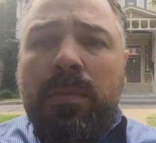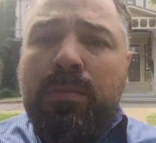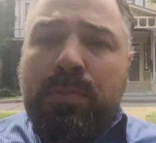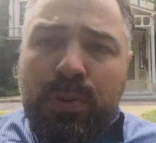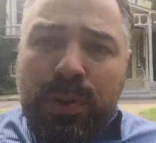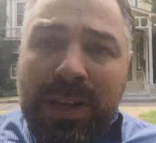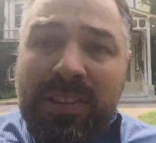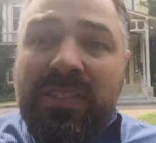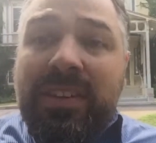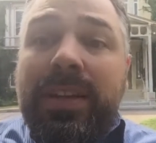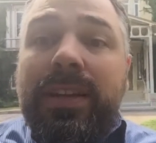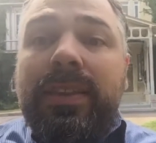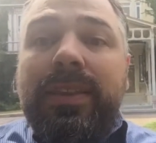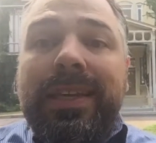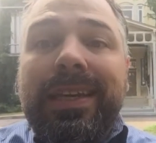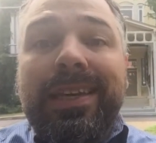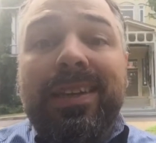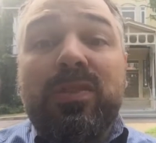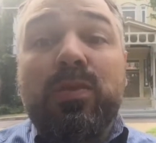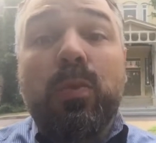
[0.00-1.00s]
President
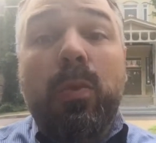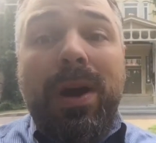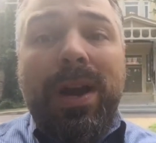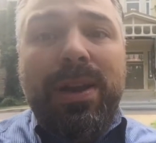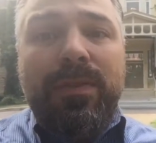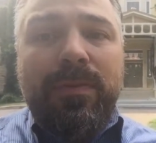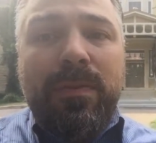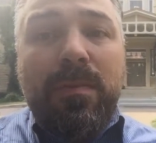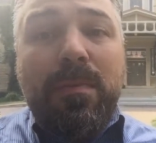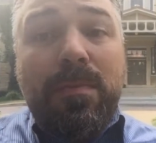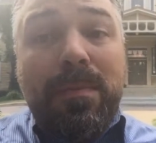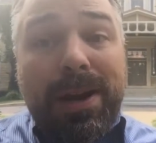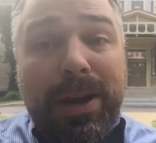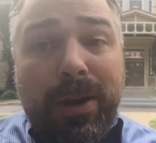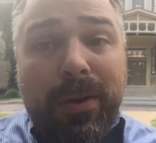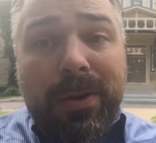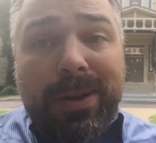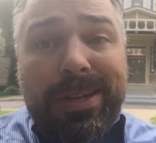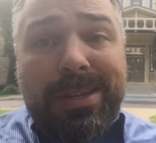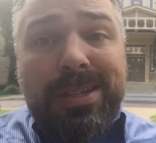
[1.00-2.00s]
Lincoln's wife,
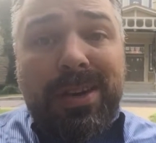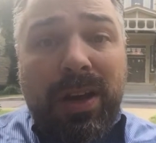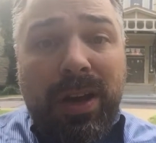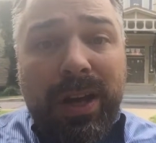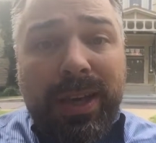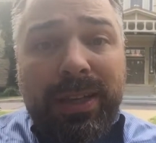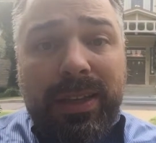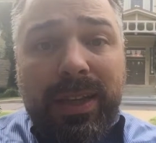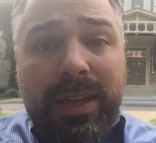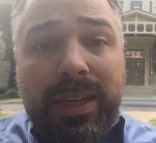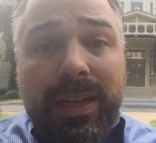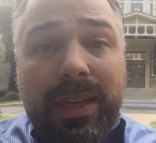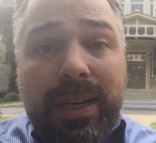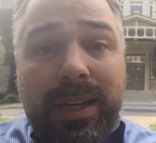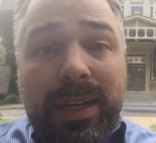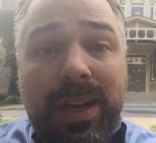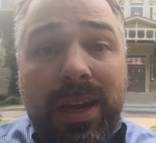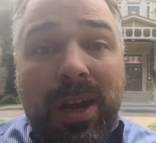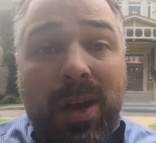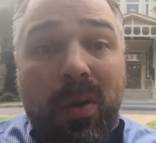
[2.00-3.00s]
Mary Todd
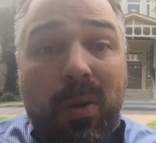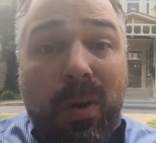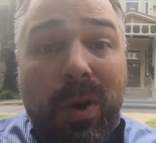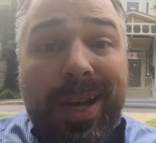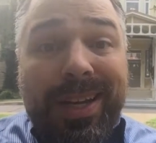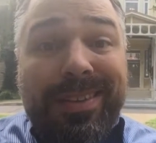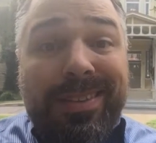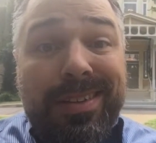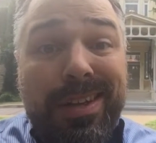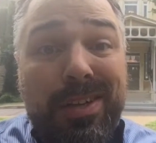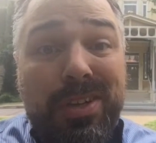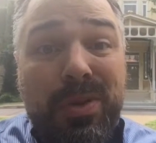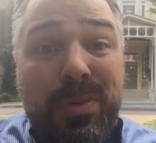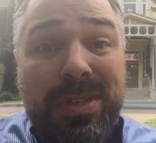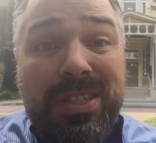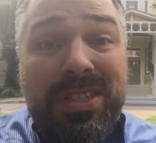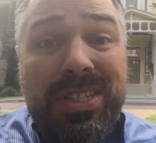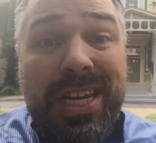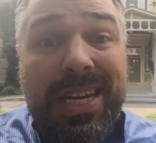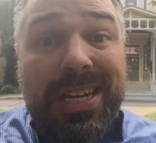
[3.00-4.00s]
Lincoln, got sent to
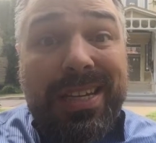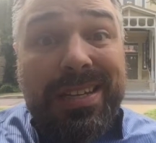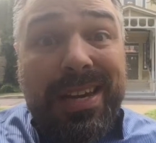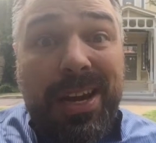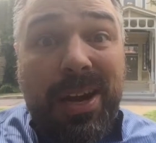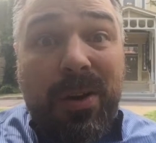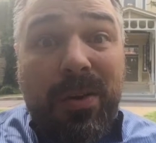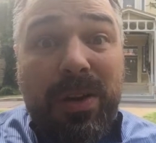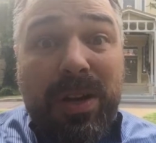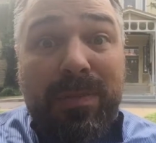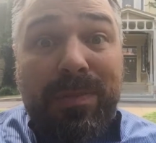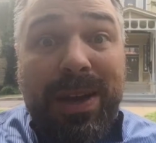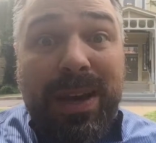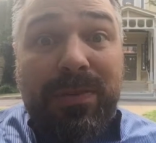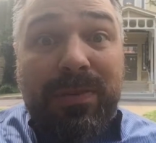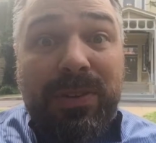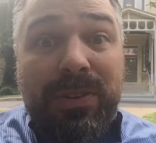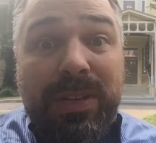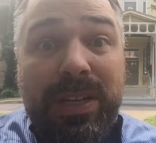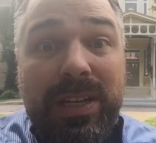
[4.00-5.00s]
a sanitarium
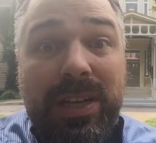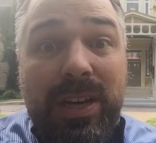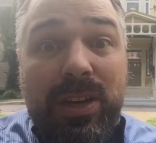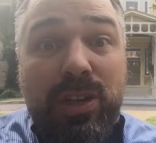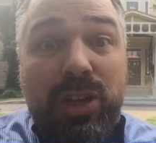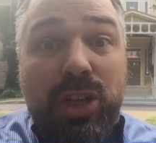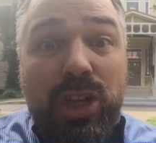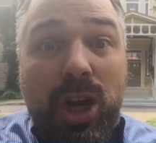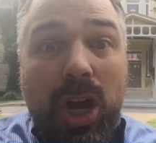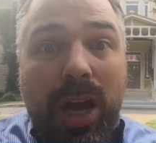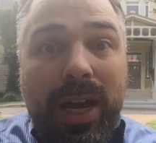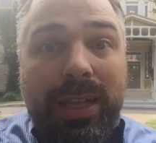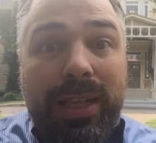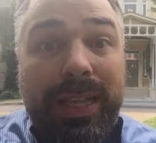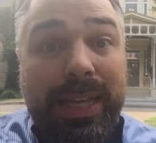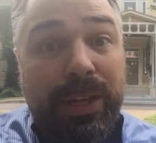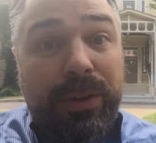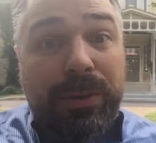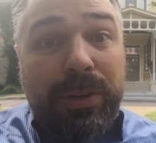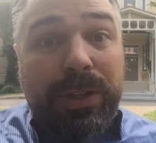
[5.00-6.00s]
after he got shot
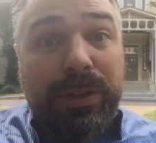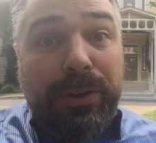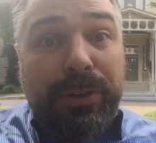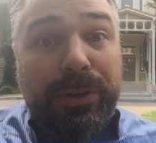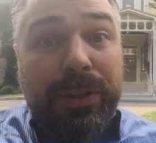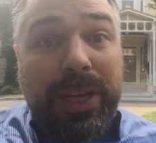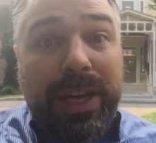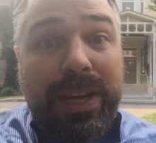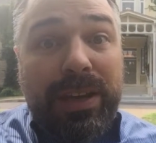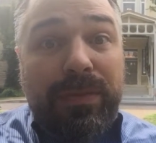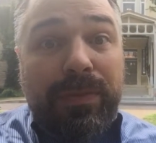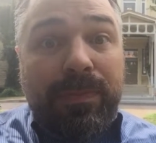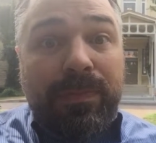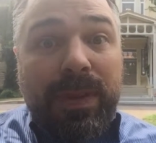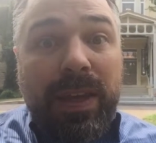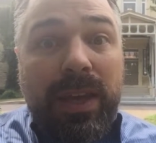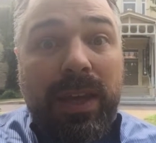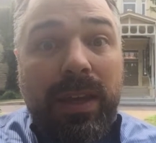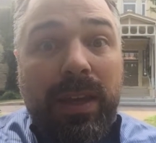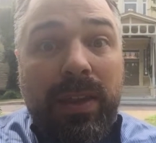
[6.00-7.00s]
later in her life.
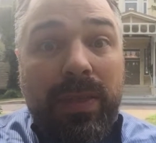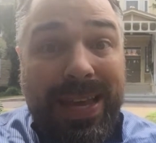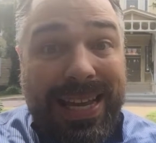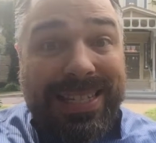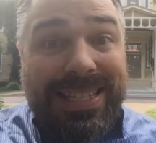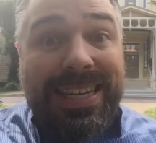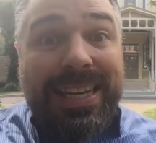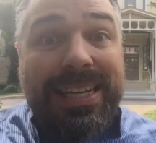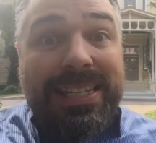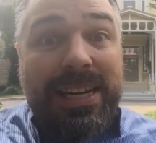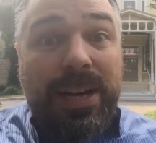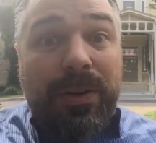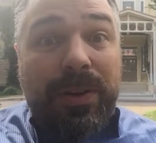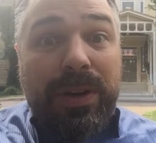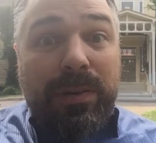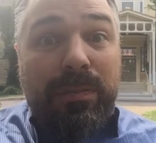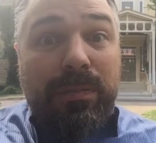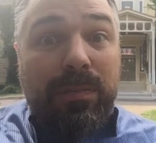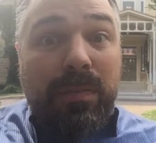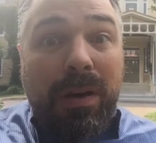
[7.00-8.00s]
That
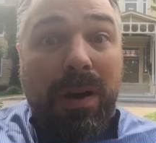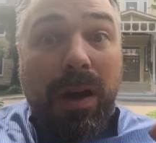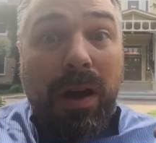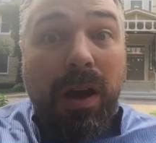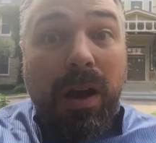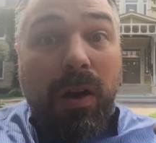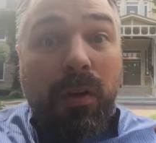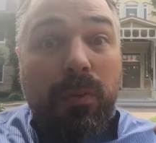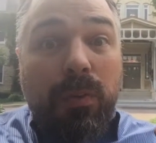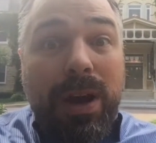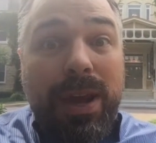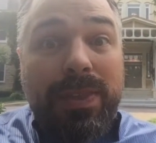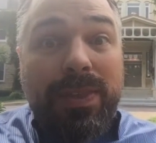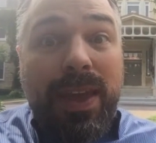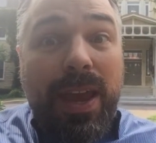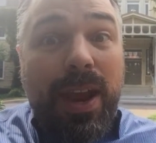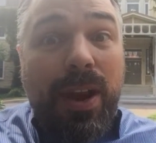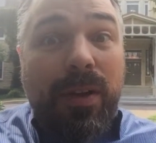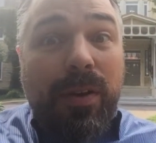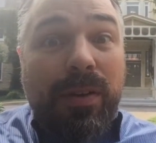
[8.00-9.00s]
sanitarium? Right
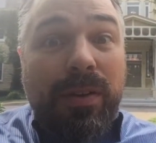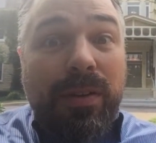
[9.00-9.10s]
there.